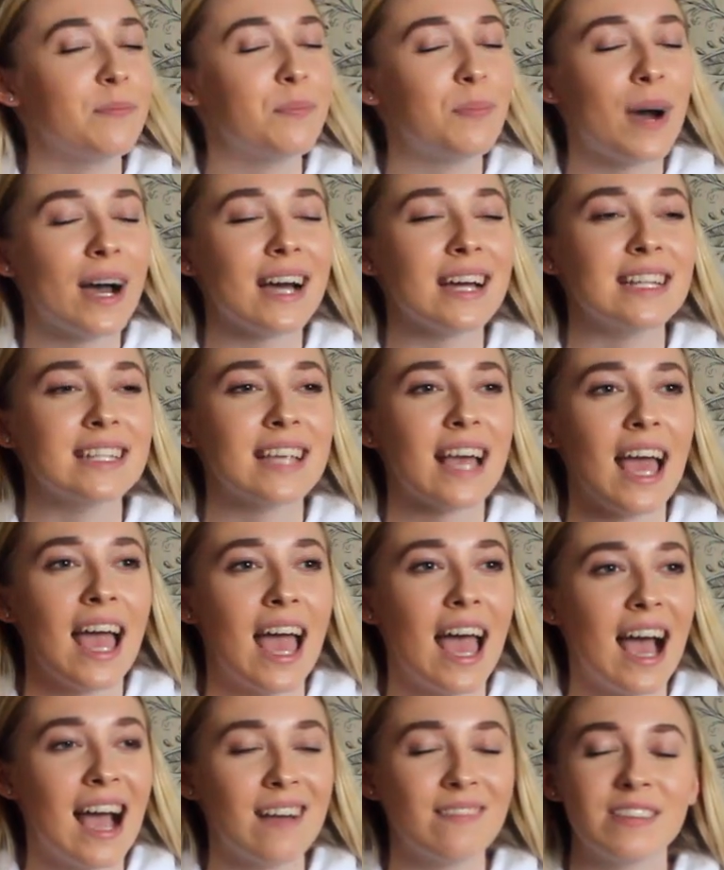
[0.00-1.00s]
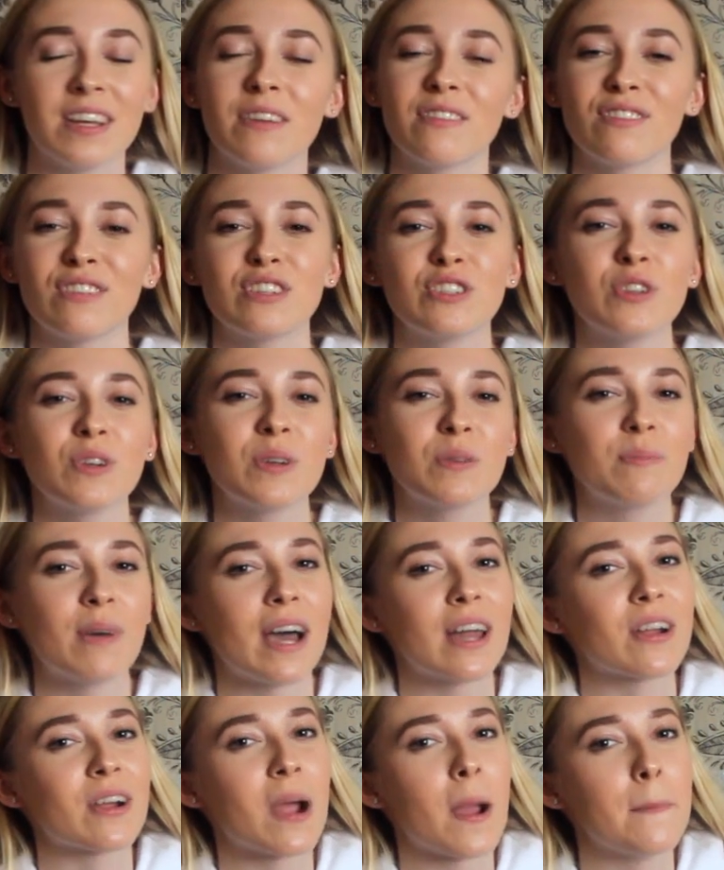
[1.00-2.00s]
but I'm definitely doing
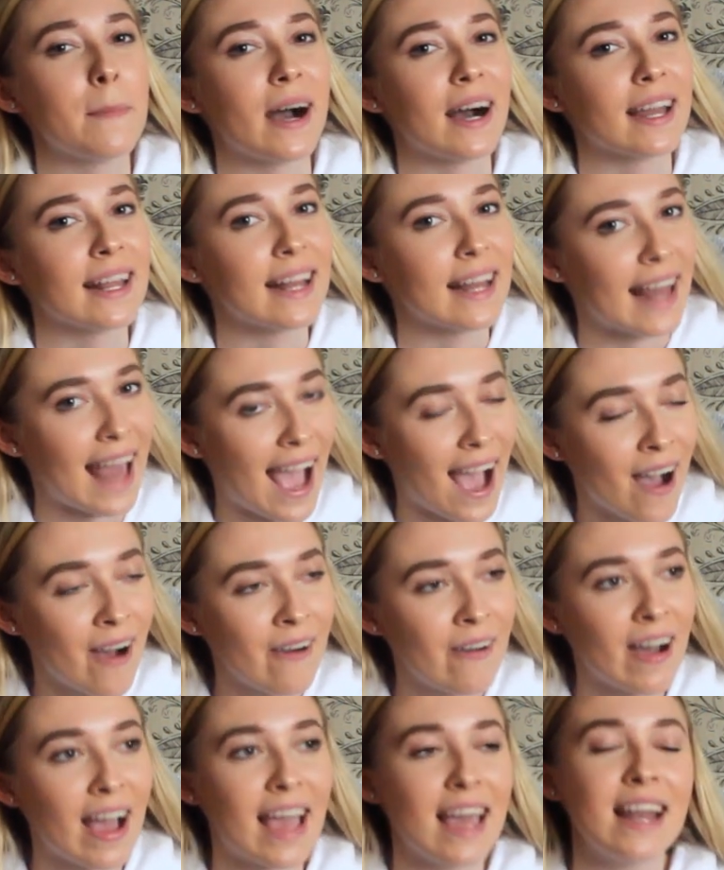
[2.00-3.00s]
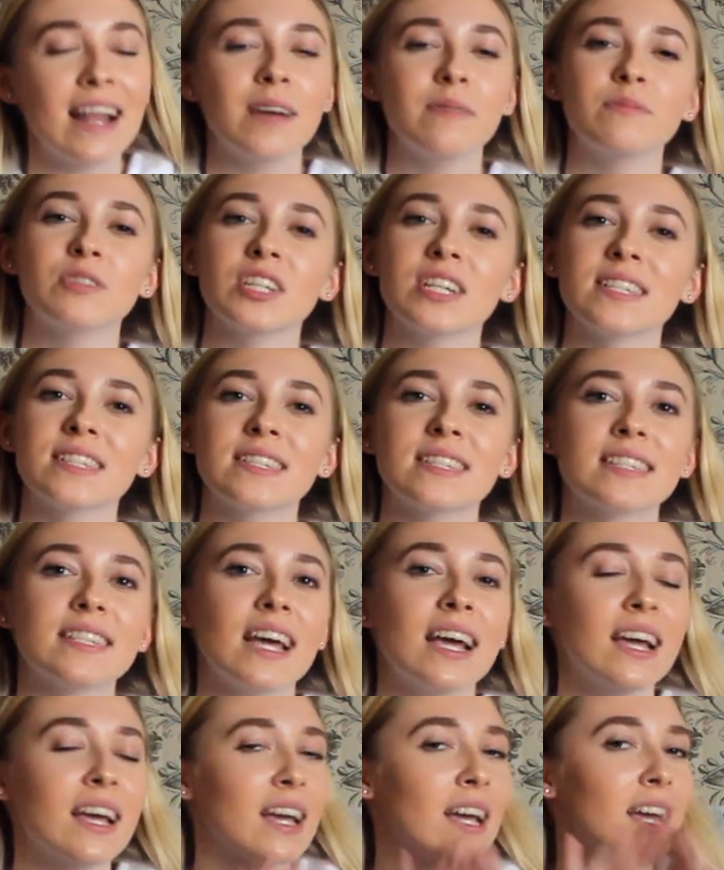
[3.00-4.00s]
better about it now, and I'm just